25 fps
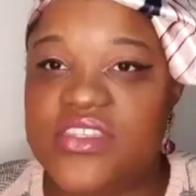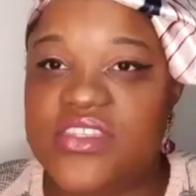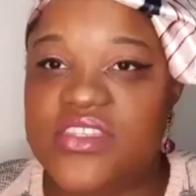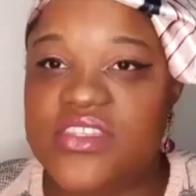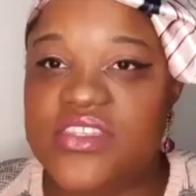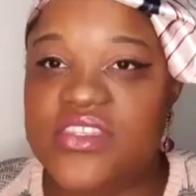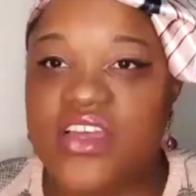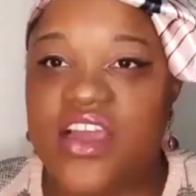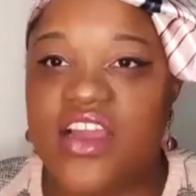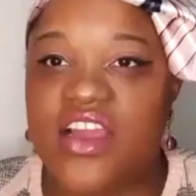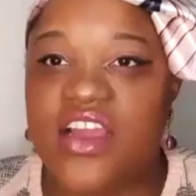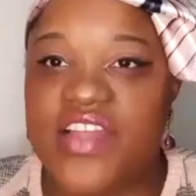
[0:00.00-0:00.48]

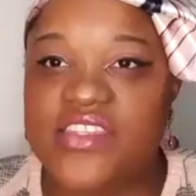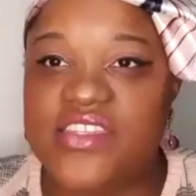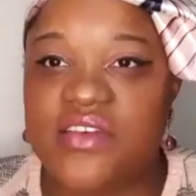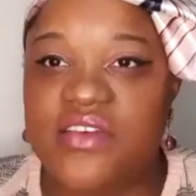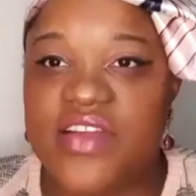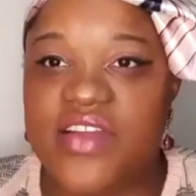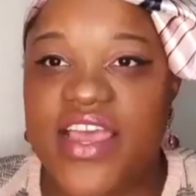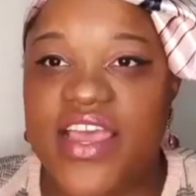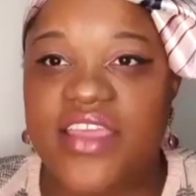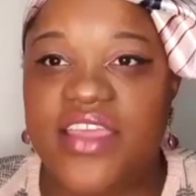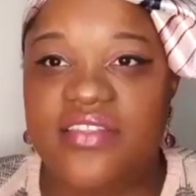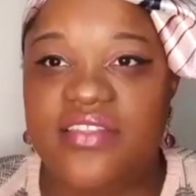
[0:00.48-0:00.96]
starve. That's all
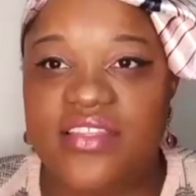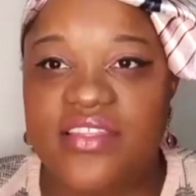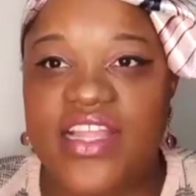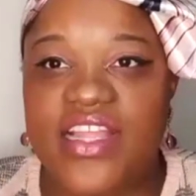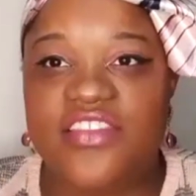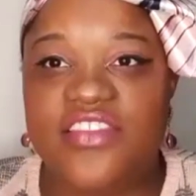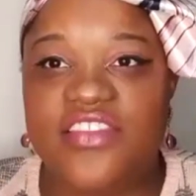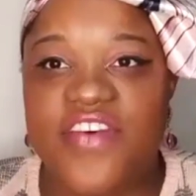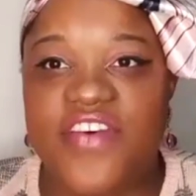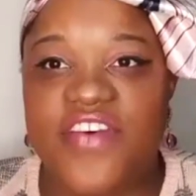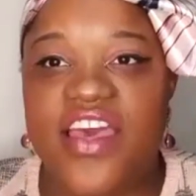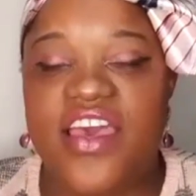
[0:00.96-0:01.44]
right.
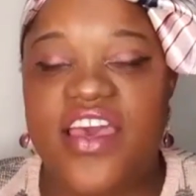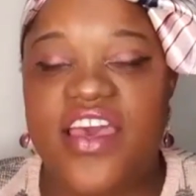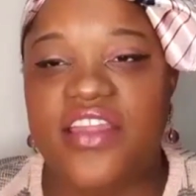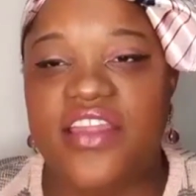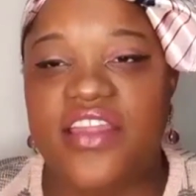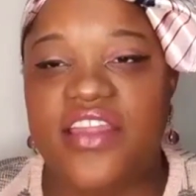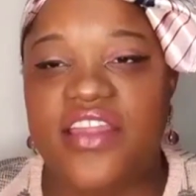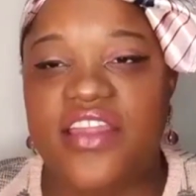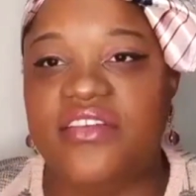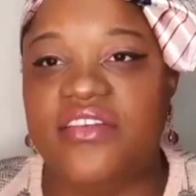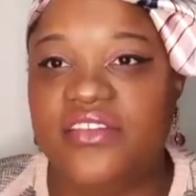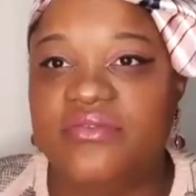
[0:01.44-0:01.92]
That's fine.
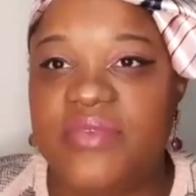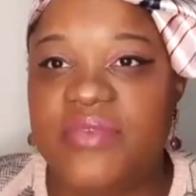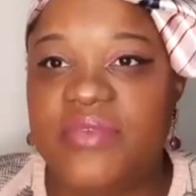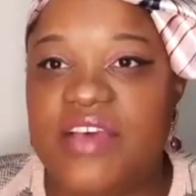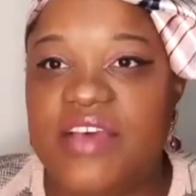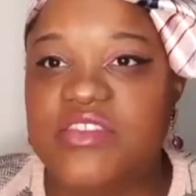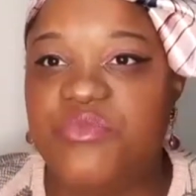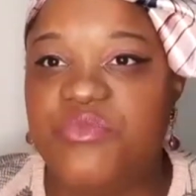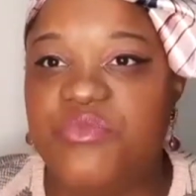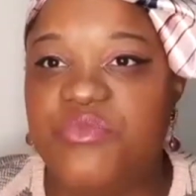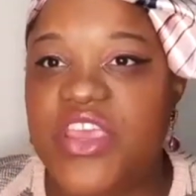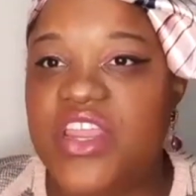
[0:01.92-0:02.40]

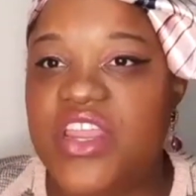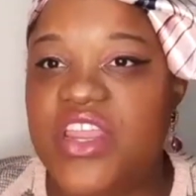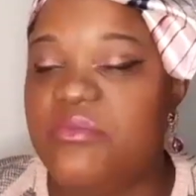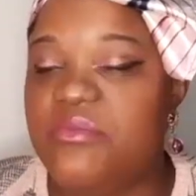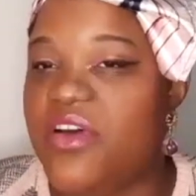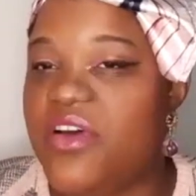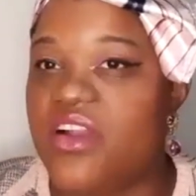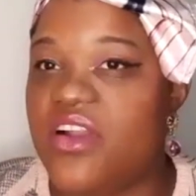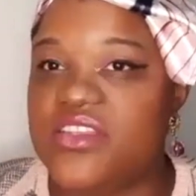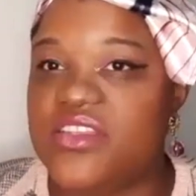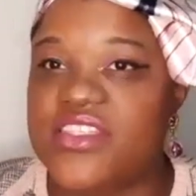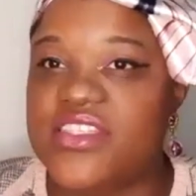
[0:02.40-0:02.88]
Have some peanut
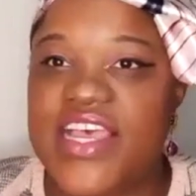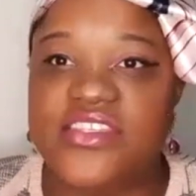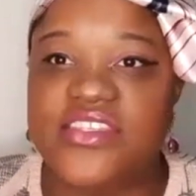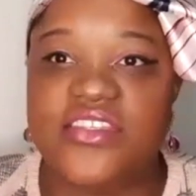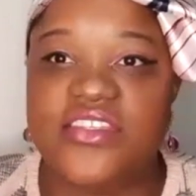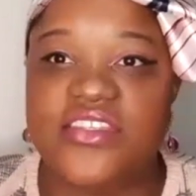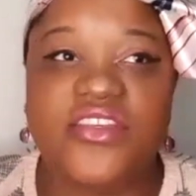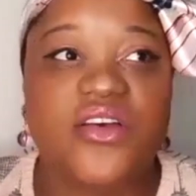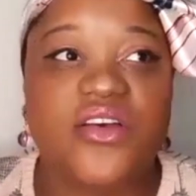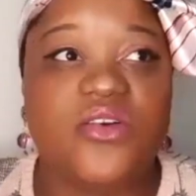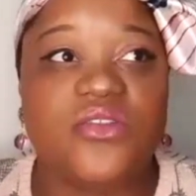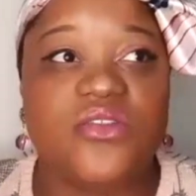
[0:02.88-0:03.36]
butter on a slice of
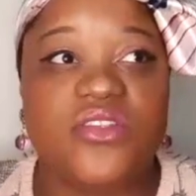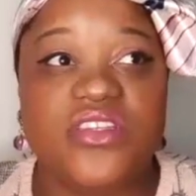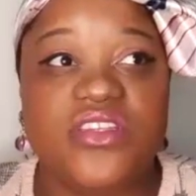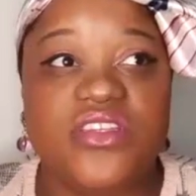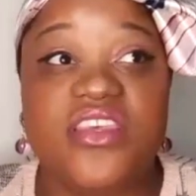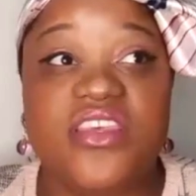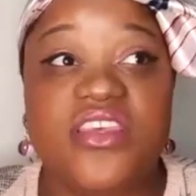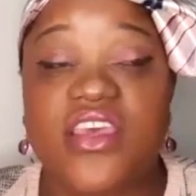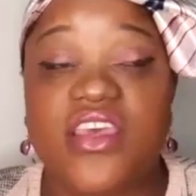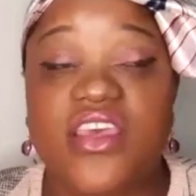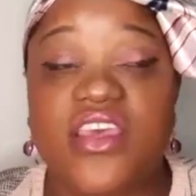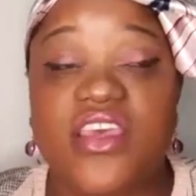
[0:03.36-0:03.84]
toast
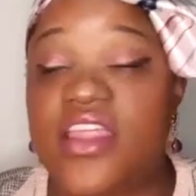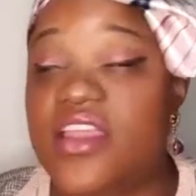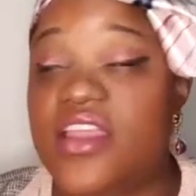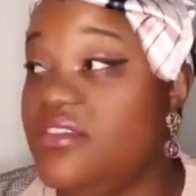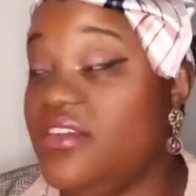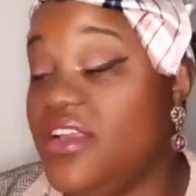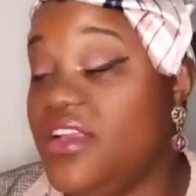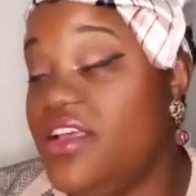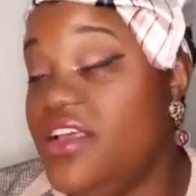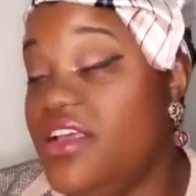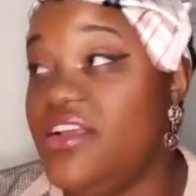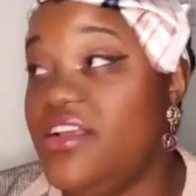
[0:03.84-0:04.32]

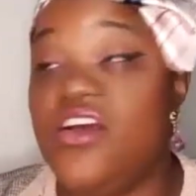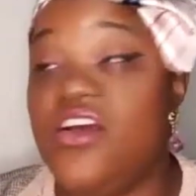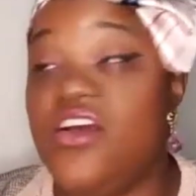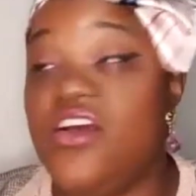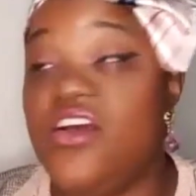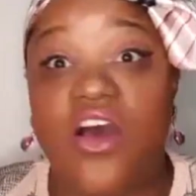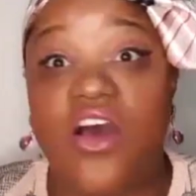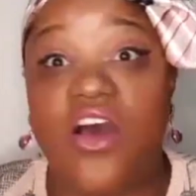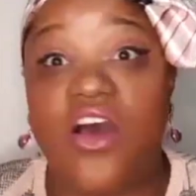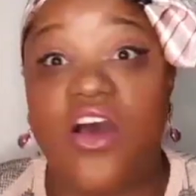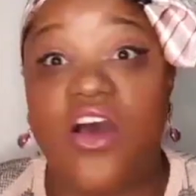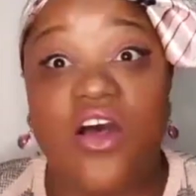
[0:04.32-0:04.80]
and
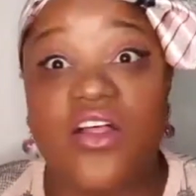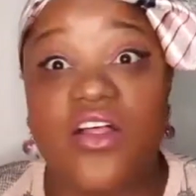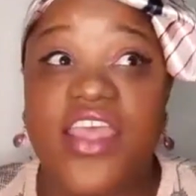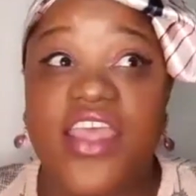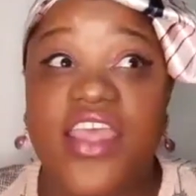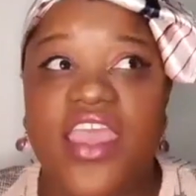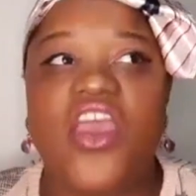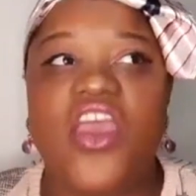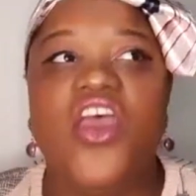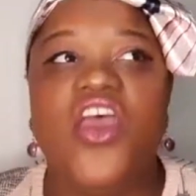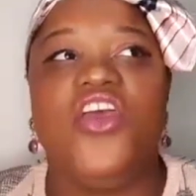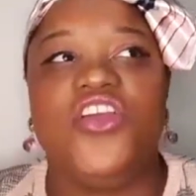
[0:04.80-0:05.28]
call it a day.
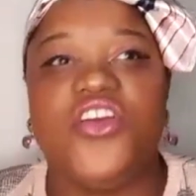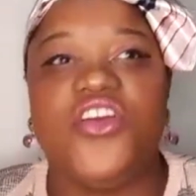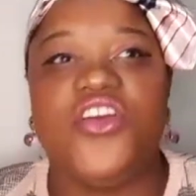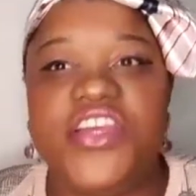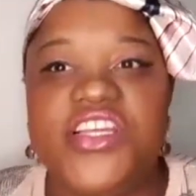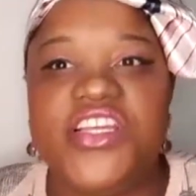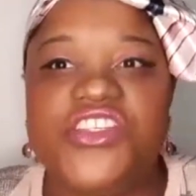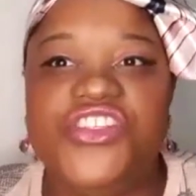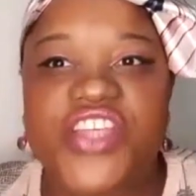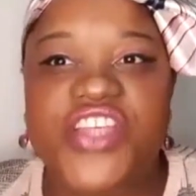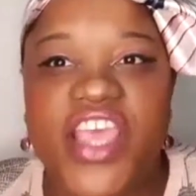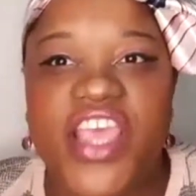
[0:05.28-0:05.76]
You're
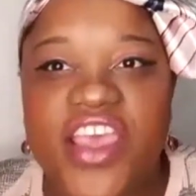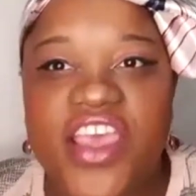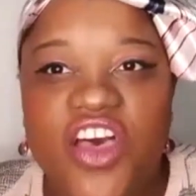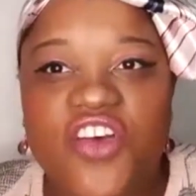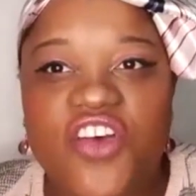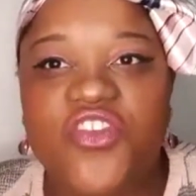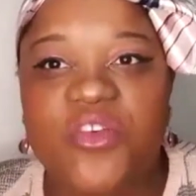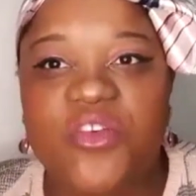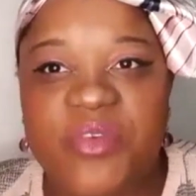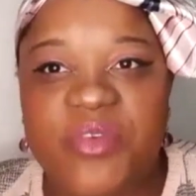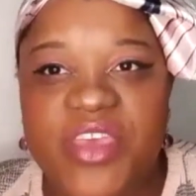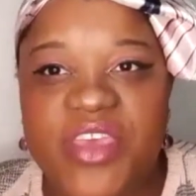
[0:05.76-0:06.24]
in jail
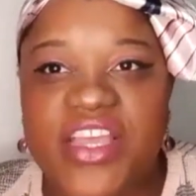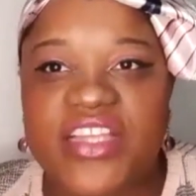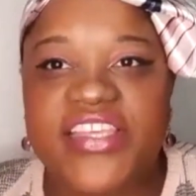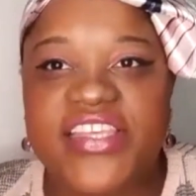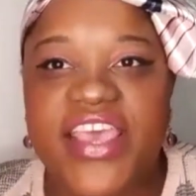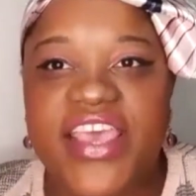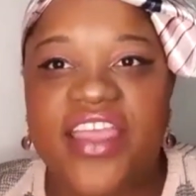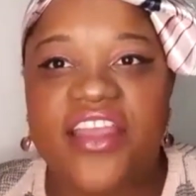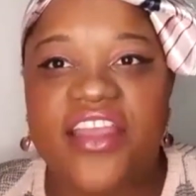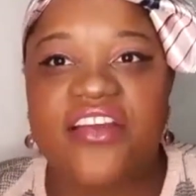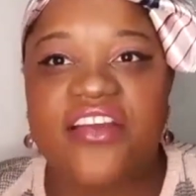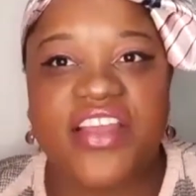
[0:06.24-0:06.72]
for being a
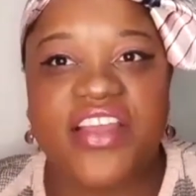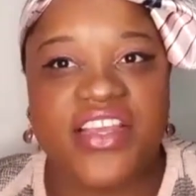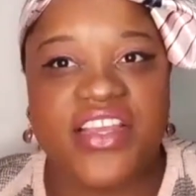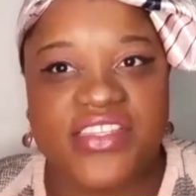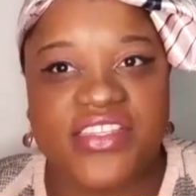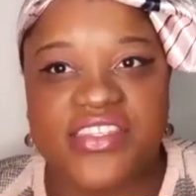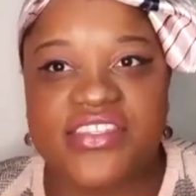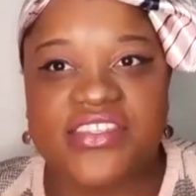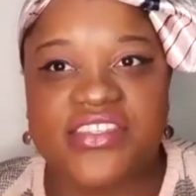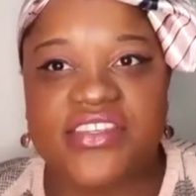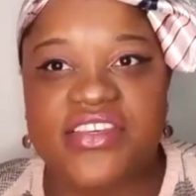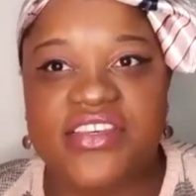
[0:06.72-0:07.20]

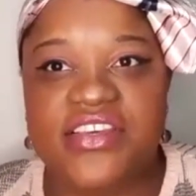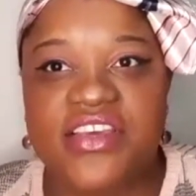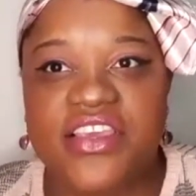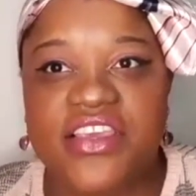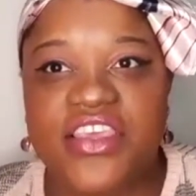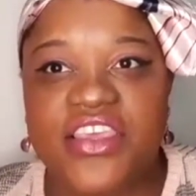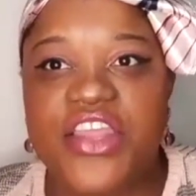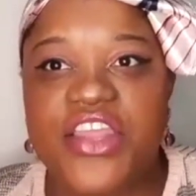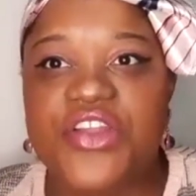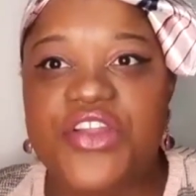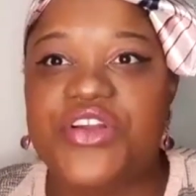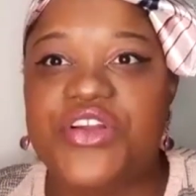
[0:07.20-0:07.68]
terrorist.
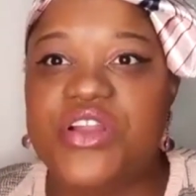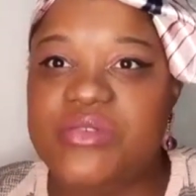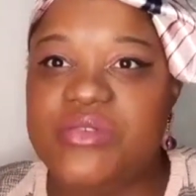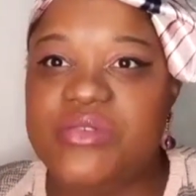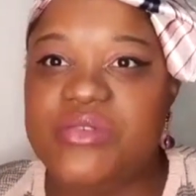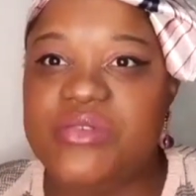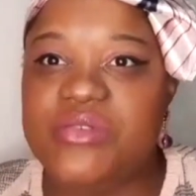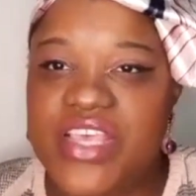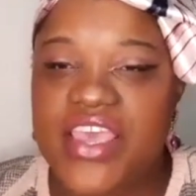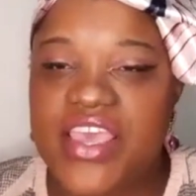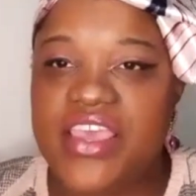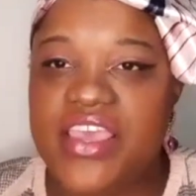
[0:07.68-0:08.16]
You know what I'm
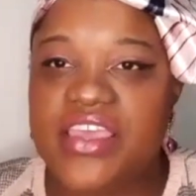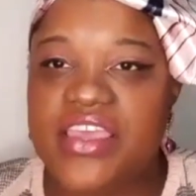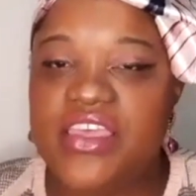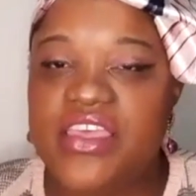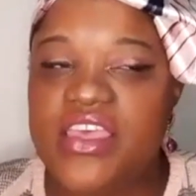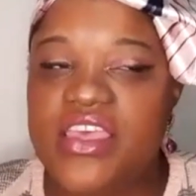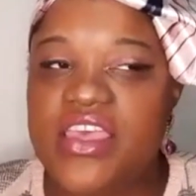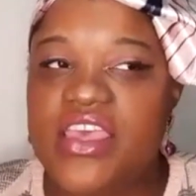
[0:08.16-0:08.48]
saying?